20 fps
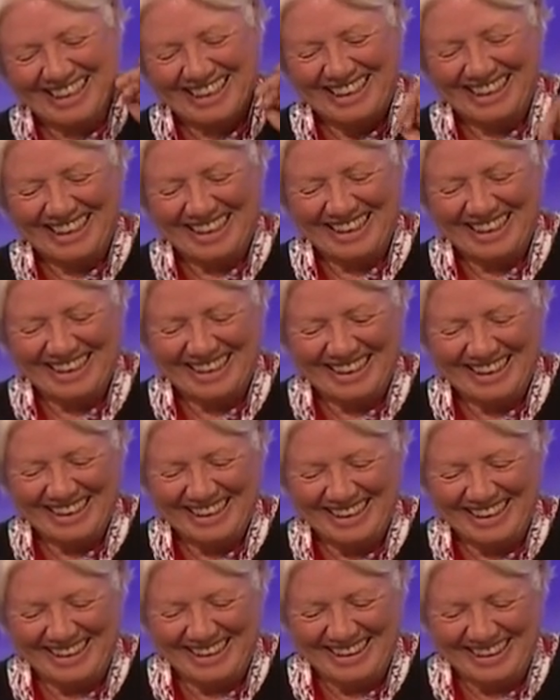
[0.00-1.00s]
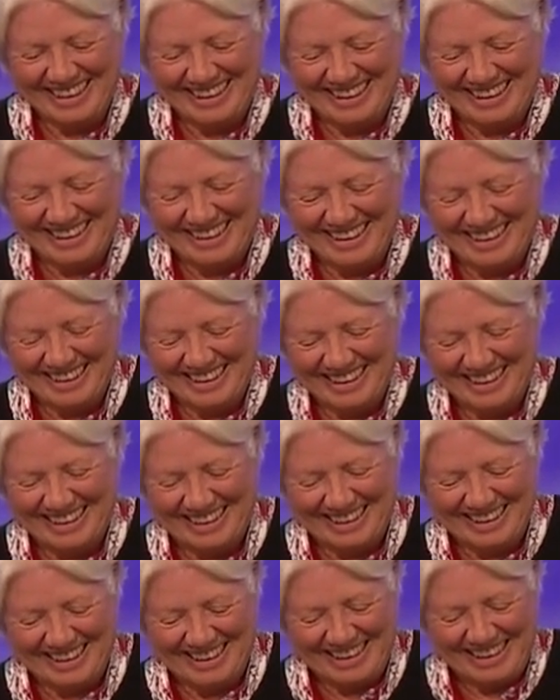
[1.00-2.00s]

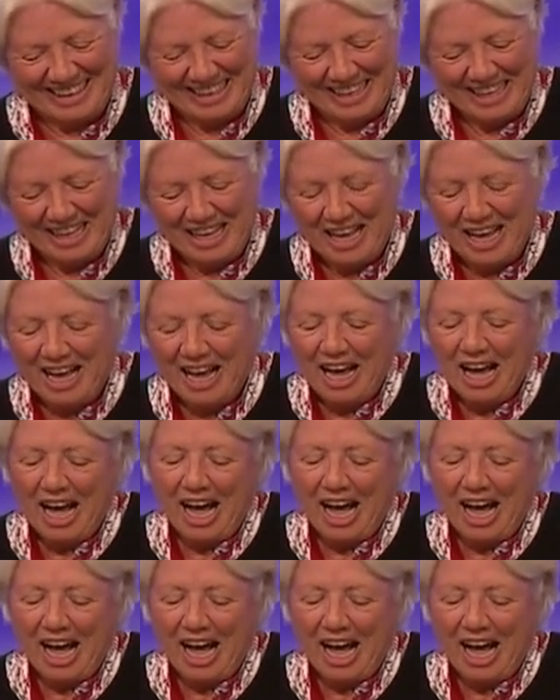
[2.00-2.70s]
This person isn't speaking.